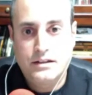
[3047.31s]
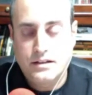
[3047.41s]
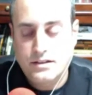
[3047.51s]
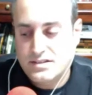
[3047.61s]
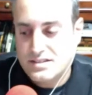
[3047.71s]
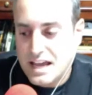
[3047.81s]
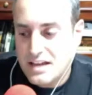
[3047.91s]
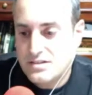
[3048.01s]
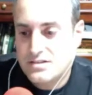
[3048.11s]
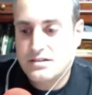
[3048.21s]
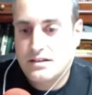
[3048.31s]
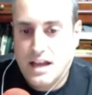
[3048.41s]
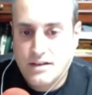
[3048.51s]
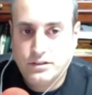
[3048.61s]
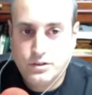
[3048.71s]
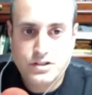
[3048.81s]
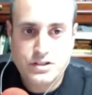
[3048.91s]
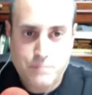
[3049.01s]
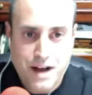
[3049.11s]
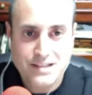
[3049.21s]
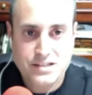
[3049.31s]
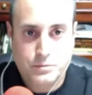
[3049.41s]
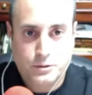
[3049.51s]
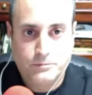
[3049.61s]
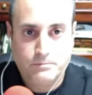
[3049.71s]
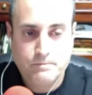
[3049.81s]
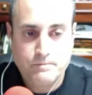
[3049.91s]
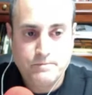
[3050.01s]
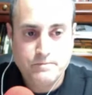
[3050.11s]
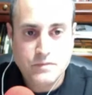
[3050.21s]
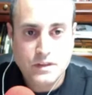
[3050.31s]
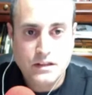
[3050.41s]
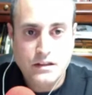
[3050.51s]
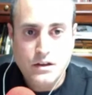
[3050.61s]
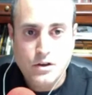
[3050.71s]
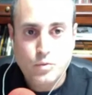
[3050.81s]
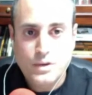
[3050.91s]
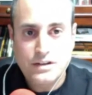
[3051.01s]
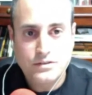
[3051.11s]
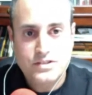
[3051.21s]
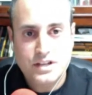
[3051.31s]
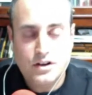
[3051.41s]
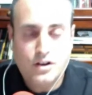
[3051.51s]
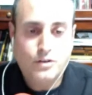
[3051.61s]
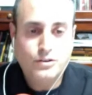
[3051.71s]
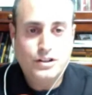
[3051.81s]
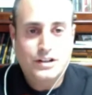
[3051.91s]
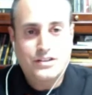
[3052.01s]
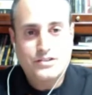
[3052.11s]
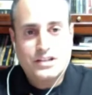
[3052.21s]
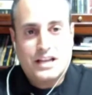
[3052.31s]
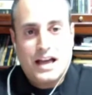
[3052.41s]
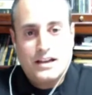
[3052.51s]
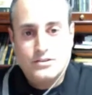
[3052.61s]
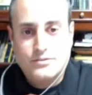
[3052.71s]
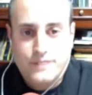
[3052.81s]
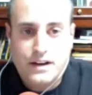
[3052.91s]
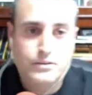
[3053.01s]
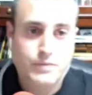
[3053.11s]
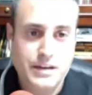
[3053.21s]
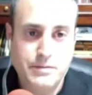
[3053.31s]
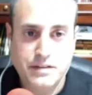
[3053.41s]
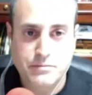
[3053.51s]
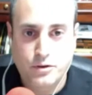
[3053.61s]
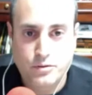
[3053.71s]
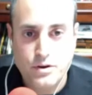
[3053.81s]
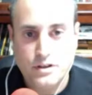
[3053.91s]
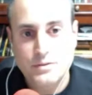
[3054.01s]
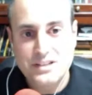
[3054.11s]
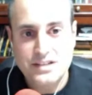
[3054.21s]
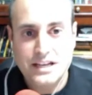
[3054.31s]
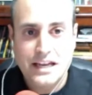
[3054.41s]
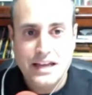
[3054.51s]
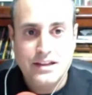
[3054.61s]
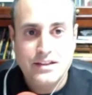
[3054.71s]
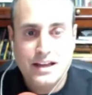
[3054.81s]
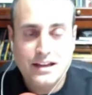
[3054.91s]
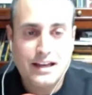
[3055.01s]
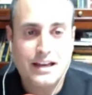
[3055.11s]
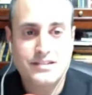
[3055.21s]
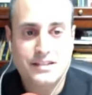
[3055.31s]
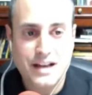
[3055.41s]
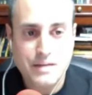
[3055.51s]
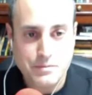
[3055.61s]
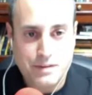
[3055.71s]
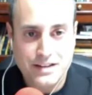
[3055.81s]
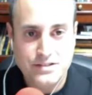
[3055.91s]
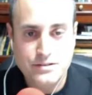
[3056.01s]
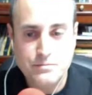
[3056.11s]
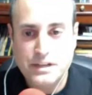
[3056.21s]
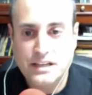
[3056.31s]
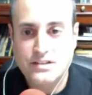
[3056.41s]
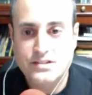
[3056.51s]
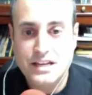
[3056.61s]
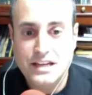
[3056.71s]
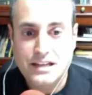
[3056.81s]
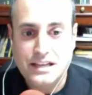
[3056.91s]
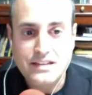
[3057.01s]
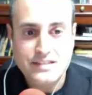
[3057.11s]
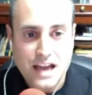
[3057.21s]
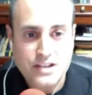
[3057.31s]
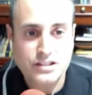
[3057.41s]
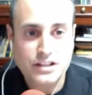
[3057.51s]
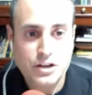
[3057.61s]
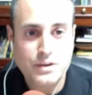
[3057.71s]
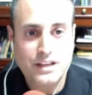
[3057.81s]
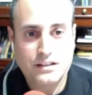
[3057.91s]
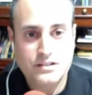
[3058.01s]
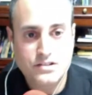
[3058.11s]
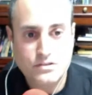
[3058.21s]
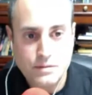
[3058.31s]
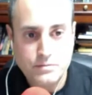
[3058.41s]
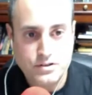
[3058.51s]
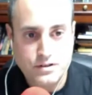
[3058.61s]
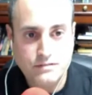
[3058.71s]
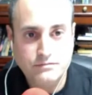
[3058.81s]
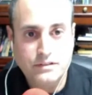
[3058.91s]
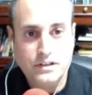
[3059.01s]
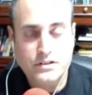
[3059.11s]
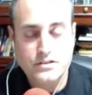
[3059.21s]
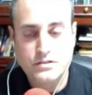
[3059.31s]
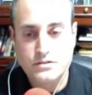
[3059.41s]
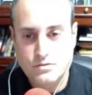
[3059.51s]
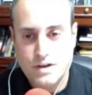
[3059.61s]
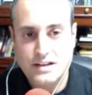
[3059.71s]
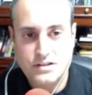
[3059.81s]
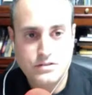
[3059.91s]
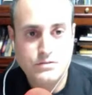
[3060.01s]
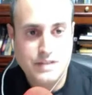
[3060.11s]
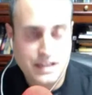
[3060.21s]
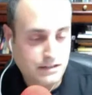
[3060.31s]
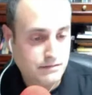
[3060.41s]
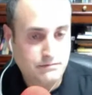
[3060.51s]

says evolution's possible, we don't say, oh, look, there's a guy who found a way to make them both work. No, we say that guy is a compromiser because he's actually going against scripture to try to get